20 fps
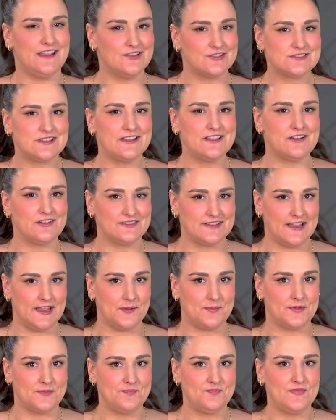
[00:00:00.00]
Here's a little
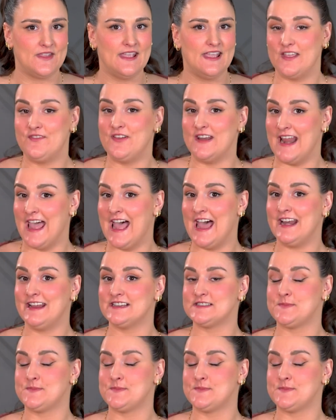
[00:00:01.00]
tip. If an ad